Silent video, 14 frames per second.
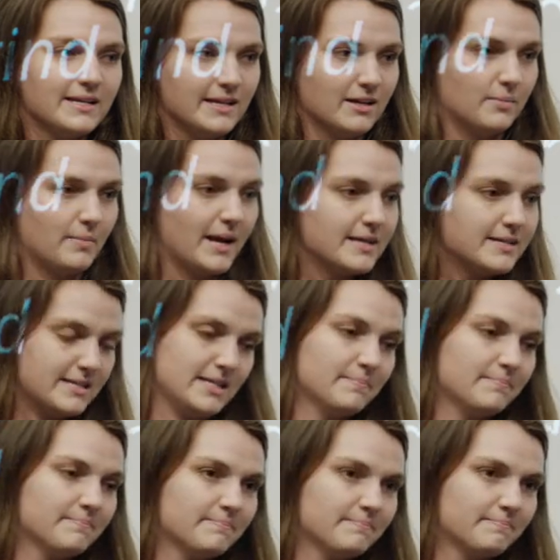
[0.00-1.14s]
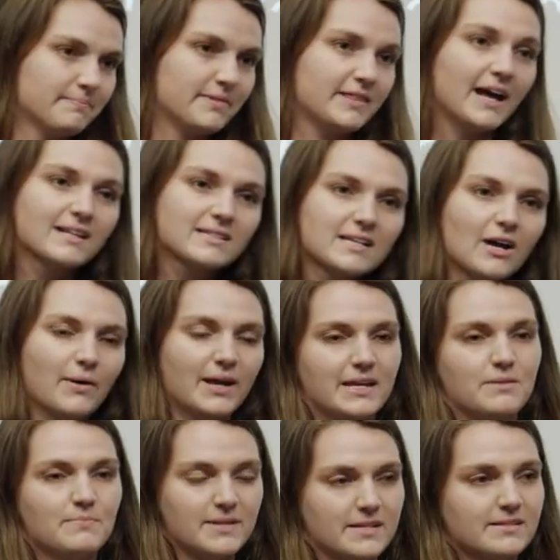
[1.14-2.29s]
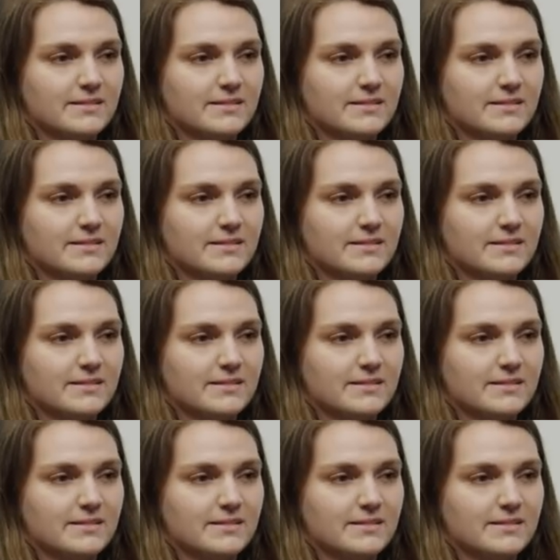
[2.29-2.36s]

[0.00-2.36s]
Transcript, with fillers: need on my team. That's how I can be